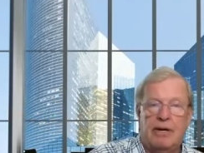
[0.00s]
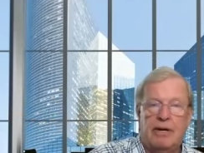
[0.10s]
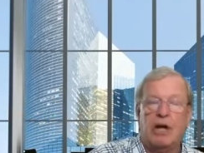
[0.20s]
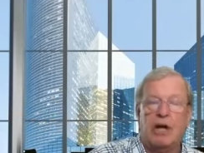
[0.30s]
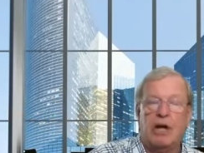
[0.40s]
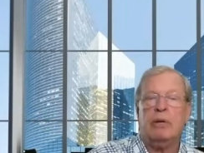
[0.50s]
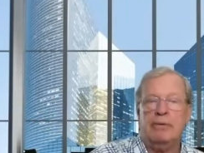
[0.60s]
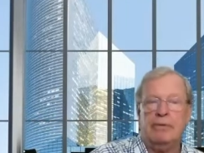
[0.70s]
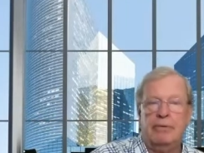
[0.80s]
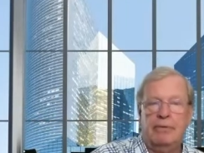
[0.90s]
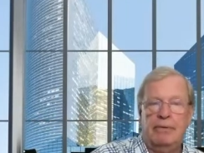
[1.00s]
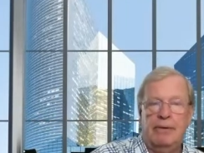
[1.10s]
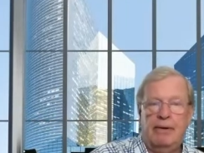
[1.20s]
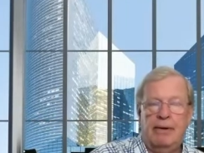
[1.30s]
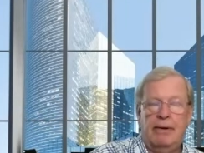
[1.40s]
agreement.
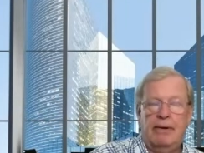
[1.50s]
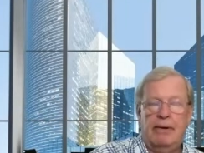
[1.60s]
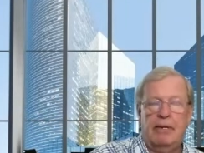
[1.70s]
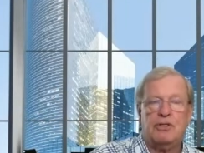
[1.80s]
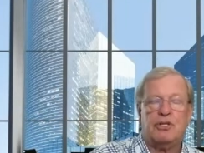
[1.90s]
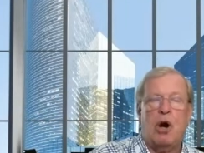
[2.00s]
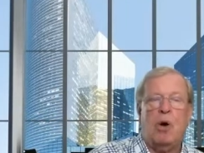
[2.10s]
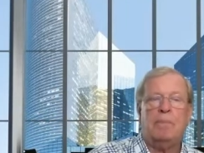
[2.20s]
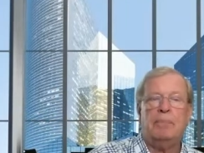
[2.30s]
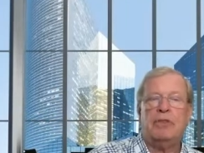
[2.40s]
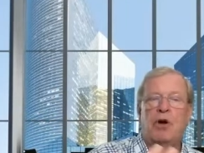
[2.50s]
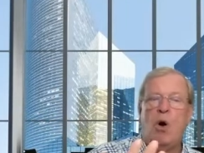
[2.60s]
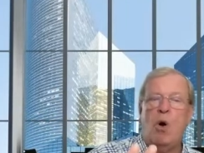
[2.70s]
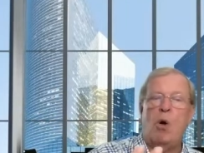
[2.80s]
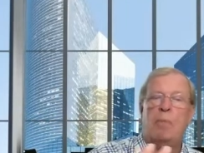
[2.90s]
So the
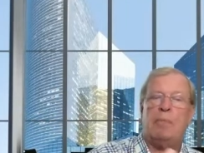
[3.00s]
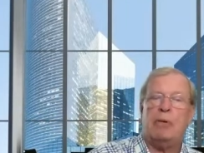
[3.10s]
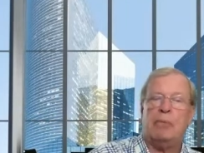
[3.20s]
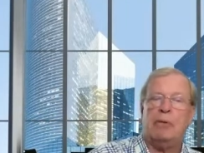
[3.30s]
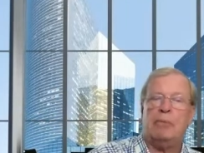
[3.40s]
whole pr-